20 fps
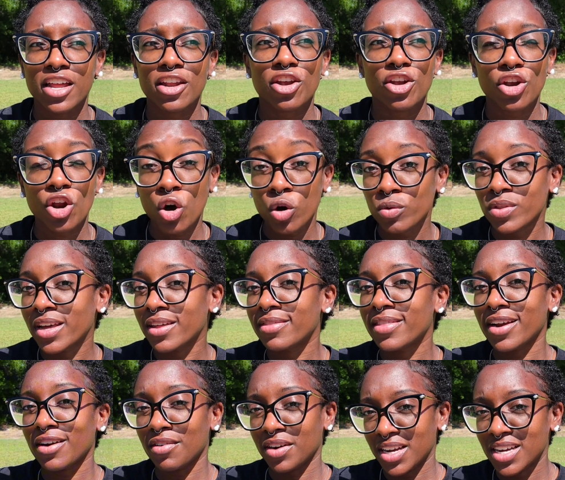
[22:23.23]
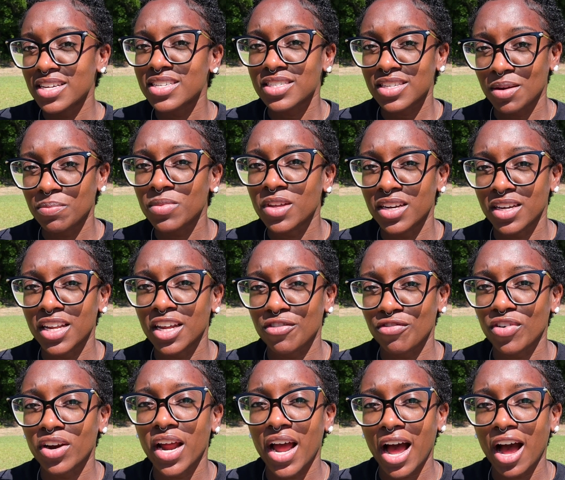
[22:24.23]
know that there is something
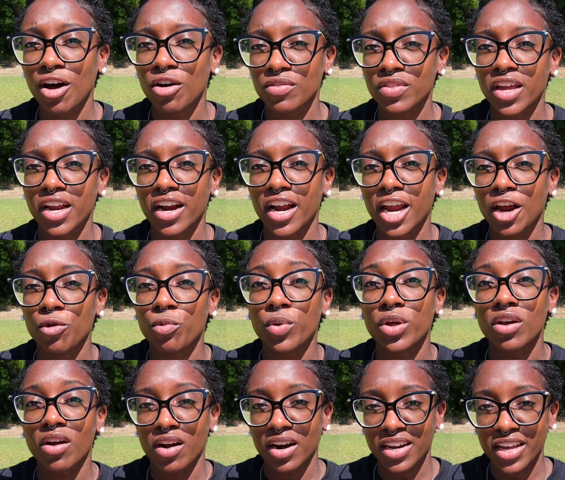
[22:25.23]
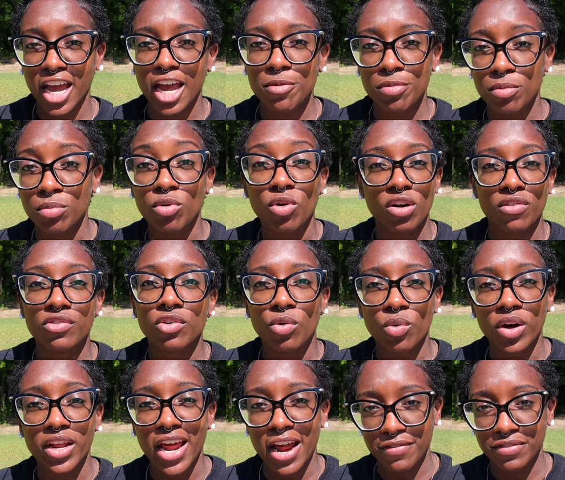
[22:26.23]
different out there and we are capable of
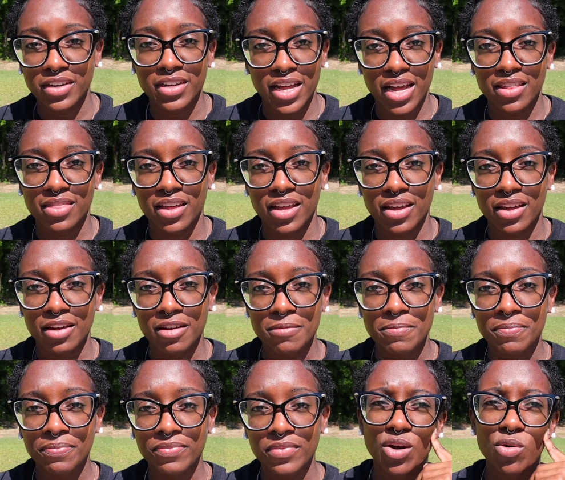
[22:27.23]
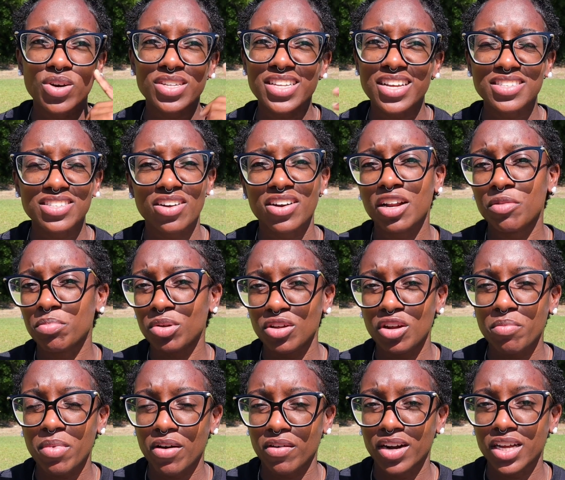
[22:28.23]
going after that thing. Once I started
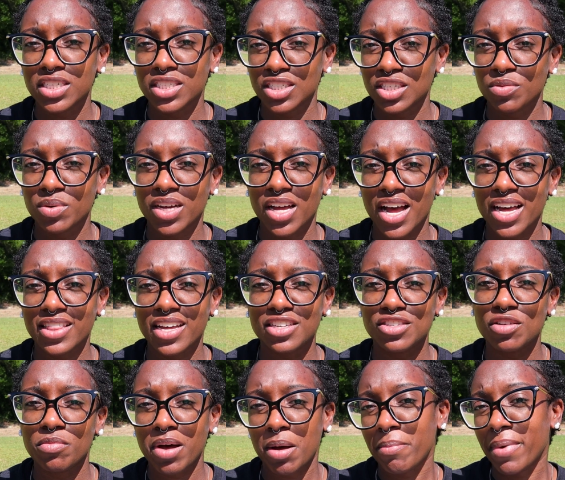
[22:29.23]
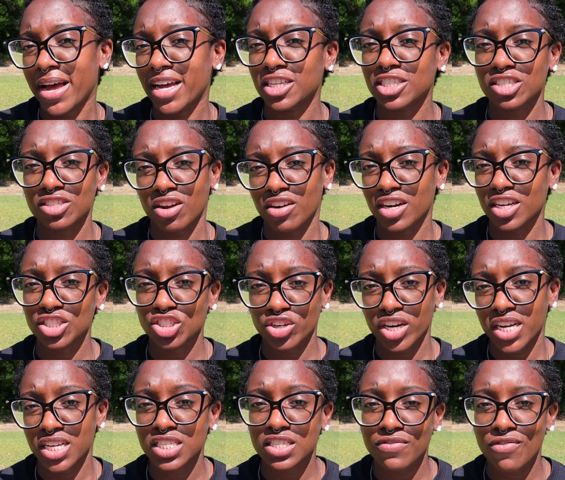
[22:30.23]
building my relationship with God, that's when my mind started
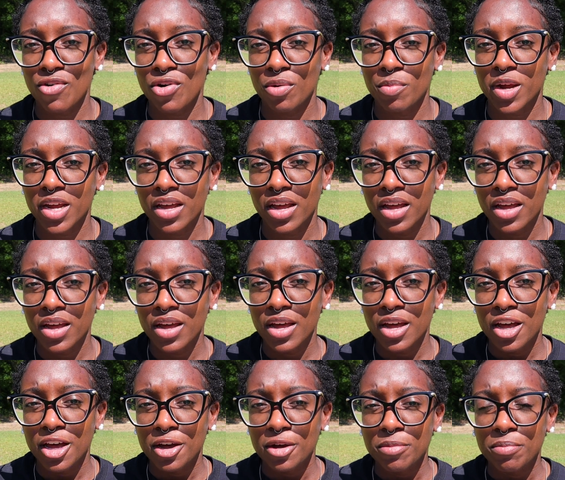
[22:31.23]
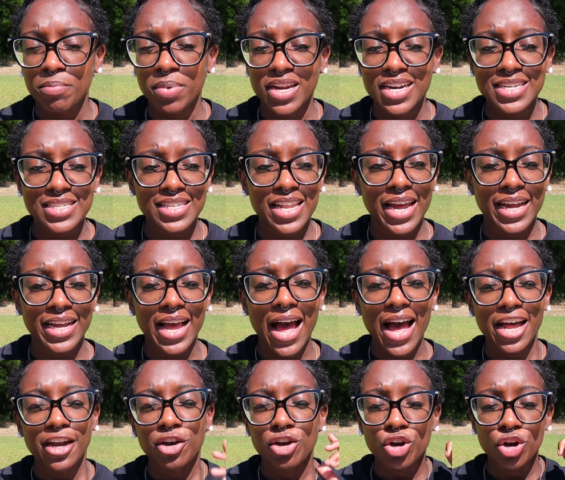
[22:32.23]
transforming. But it's like
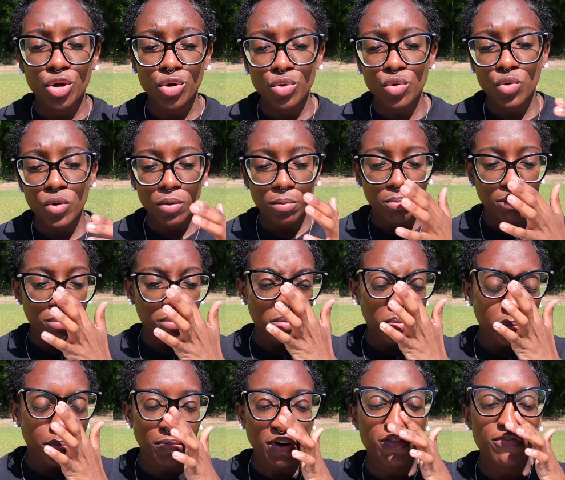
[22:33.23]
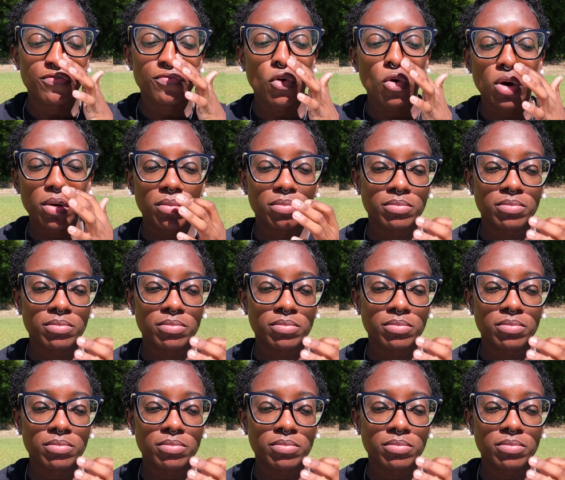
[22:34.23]
I knew before,